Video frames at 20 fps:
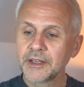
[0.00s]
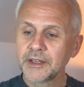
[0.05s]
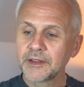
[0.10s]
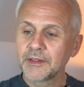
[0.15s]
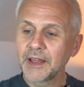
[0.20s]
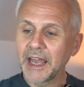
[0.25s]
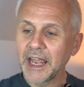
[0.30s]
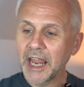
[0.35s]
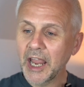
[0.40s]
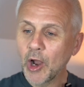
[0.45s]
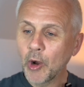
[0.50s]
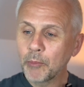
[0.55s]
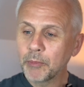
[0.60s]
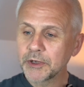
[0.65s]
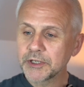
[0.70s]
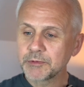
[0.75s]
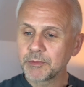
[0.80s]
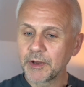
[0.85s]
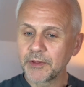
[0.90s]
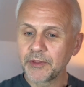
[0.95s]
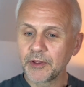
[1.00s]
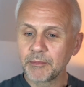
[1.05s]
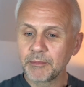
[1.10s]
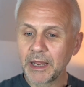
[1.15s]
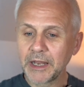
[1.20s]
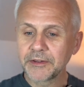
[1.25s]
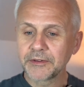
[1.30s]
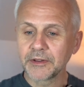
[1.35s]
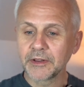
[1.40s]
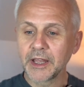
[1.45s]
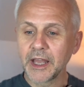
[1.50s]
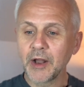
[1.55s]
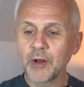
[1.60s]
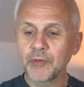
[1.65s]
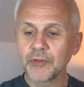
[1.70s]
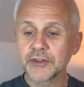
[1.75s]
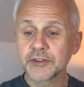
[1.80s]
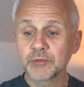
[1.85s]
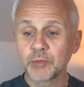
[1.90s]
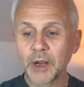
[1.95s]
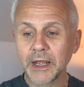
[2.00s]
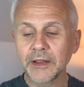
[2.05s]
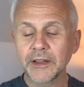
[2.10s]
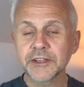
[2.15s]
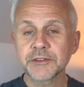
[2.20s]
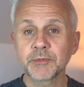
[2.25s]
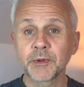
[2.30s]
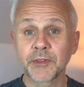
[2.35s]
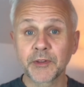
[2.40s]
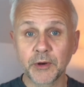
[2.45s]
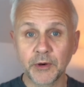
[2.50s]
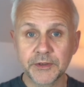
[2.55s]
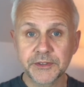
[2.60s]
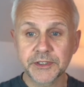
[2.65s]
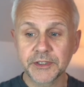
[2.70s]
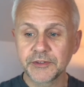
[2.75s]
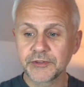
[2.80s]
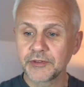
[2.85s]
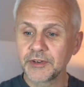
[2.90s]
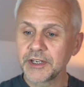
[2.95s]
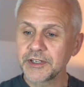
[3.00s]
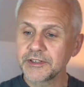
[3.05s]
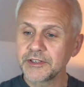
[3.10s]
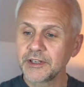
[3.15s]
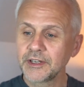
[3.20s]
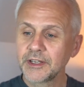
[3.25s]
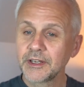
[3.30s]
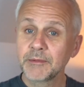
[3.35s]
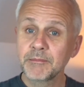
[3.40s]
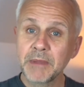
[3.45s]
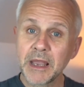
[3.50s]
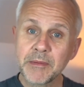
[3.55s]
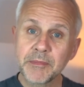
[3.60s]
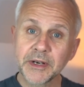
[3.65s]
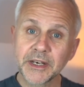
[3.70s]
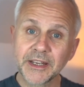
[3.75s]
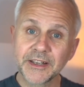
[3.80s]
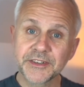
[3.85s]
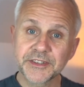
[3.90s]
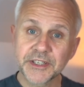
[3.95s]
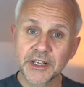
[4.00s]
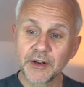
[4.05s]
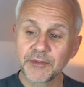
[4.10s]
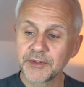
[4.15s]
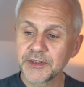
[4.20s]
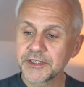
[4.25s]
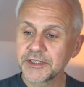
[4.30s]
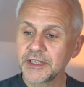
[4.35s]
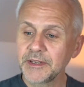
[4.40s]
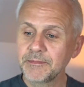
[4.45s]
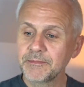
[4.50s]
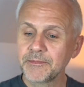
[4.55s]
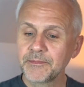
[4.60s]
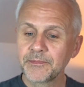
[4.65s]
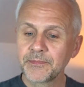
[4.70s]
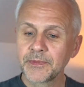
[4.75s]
that help us with our mental health as well as with concentration, memory and self-esteem.